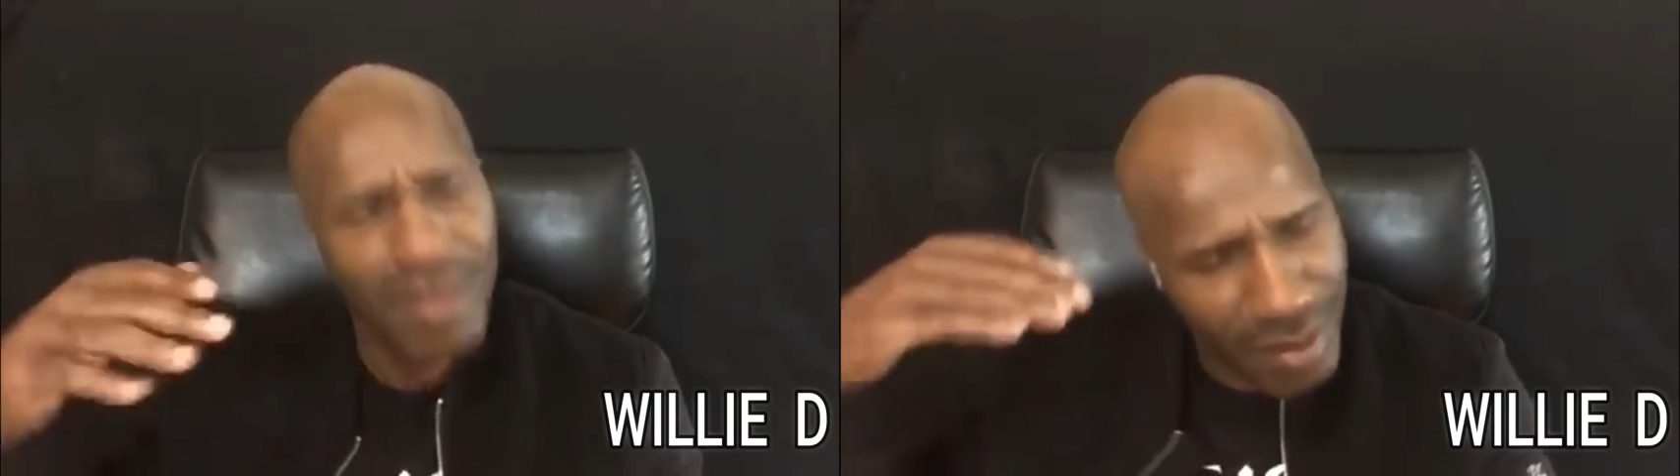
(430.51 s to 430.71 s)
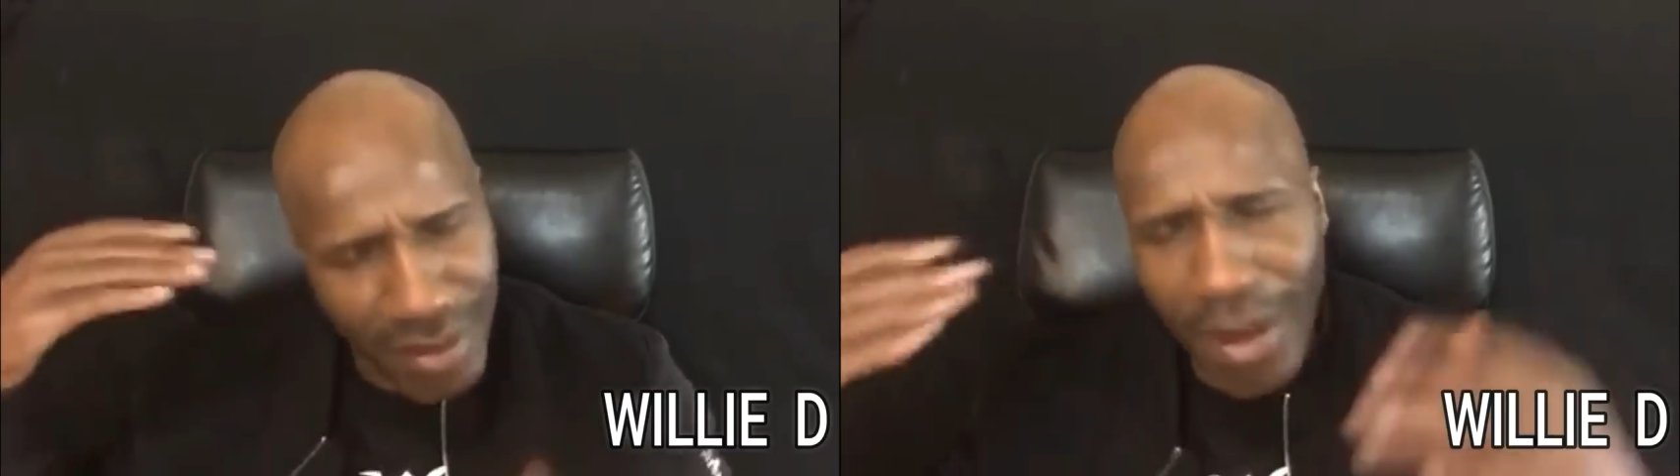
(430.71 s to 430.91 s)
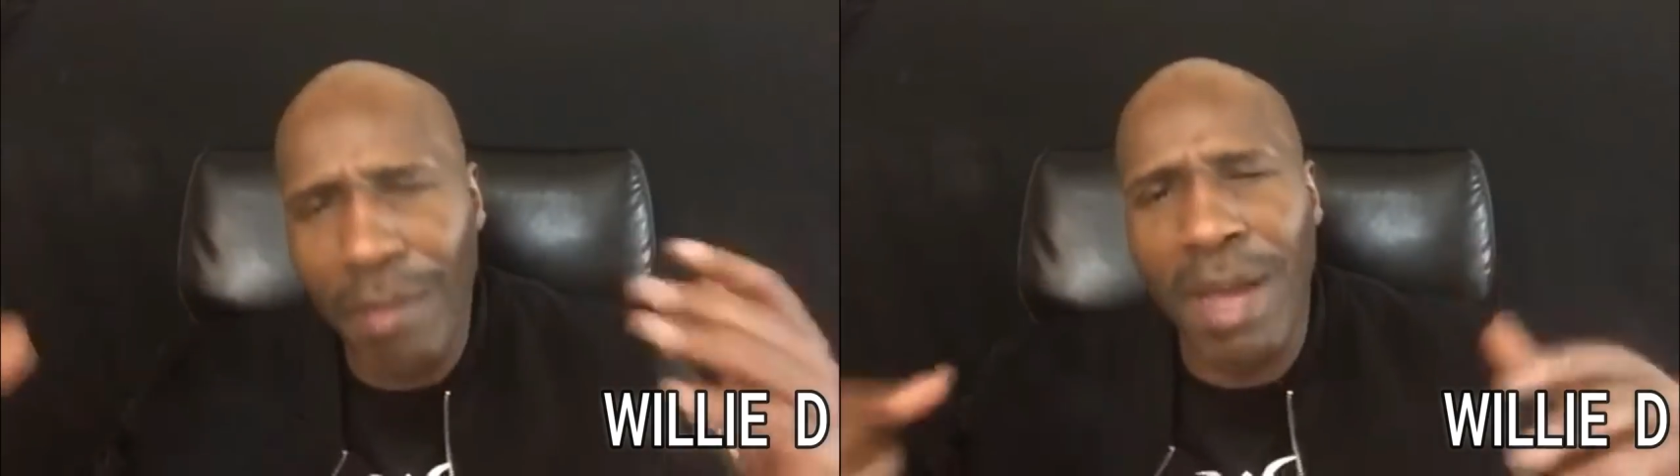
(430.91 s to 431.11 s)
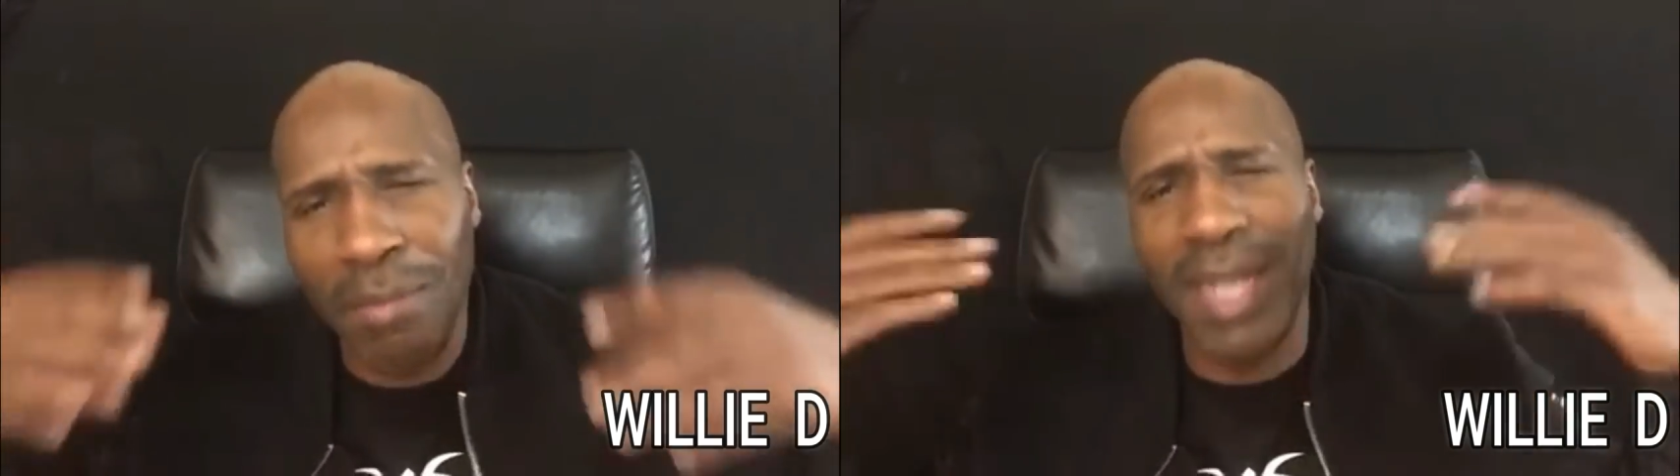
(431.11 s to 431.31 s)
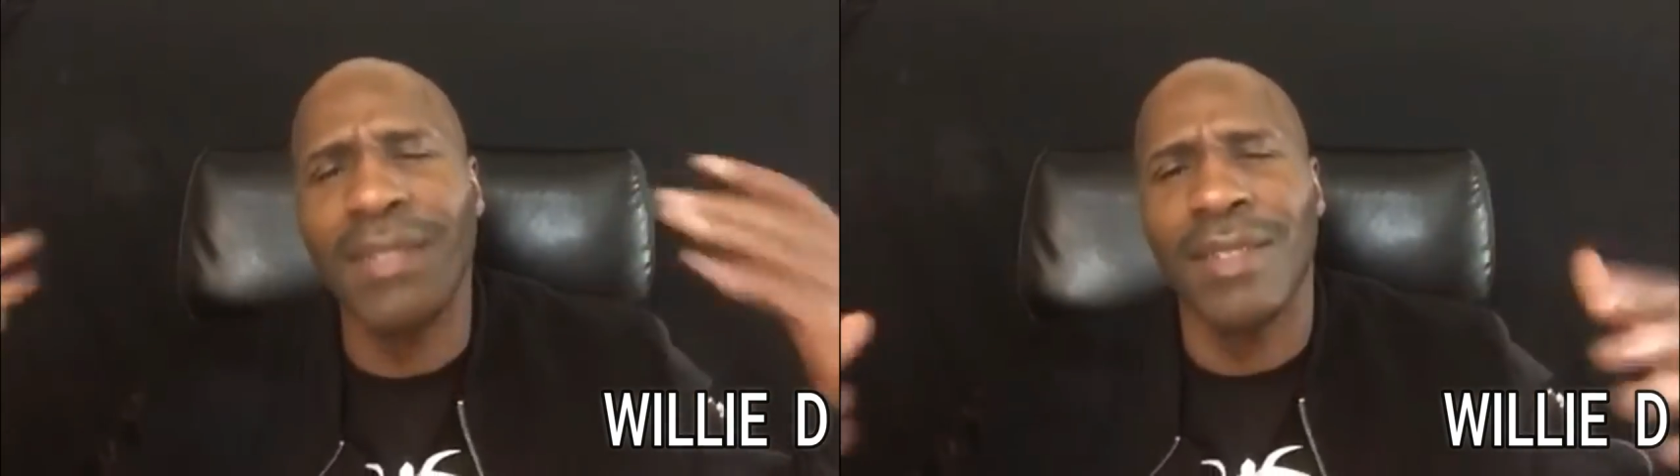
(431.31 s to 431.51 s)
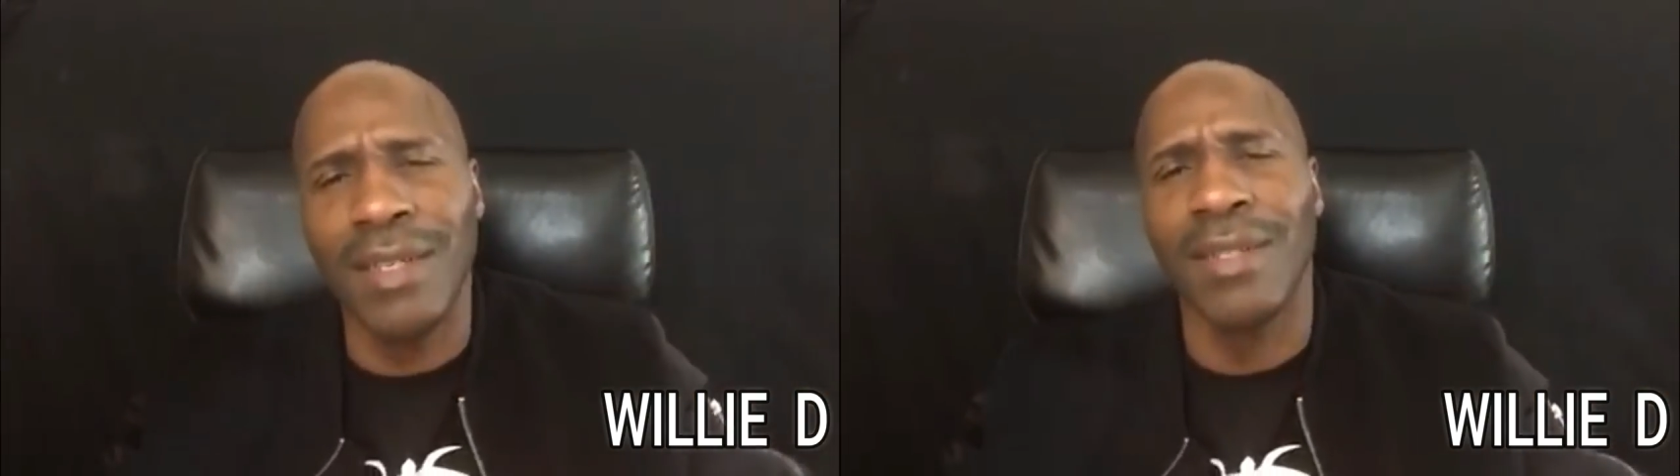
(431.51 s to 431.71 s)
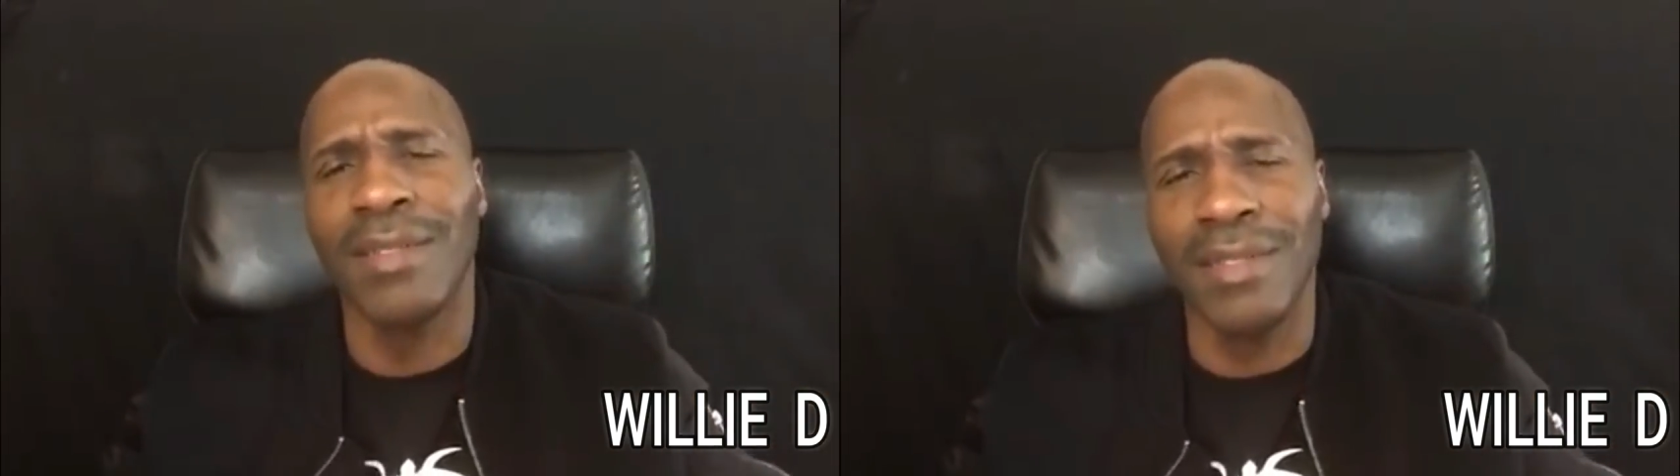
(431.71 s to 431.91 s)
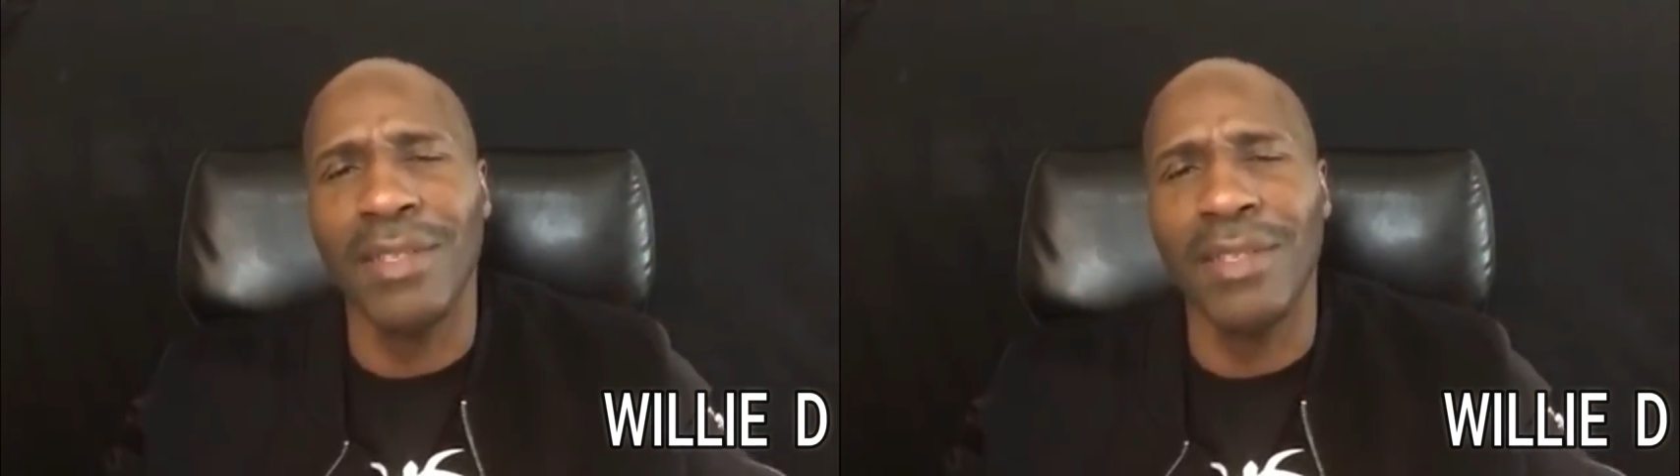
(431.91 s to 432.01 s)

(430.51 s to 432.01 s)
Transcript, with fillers: it's all about blessing others.